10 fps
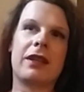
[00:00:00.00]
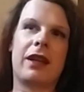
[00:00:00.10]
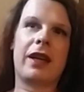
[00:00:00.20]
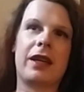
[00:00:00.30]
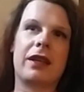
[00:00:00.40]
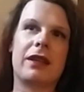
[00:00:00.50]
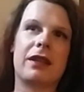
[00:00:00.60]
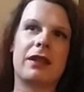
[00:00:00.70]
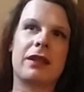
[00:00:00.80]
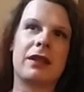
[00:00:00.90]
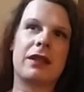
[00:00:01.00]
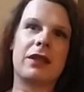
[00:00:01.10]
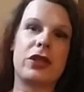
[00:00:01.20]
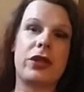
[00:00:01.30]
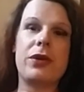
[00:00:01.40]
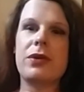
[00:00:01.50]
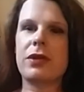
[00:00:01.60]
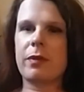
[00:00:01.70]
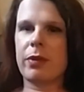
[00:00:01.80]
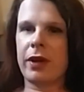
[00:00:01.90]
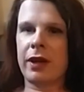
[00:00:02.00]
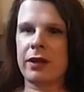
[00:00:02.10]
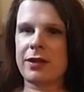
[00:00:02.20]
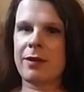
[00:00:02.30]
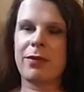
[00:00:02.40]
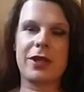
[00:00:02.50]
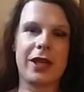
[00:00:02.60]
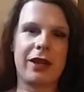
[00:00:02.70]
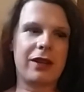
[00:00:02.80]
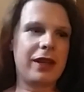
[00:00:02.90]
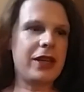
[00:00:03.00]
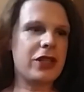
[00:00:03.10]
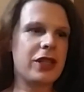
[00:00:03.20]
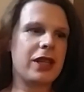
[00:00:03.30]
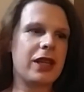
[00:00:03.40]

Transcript: like choose to bring some particular each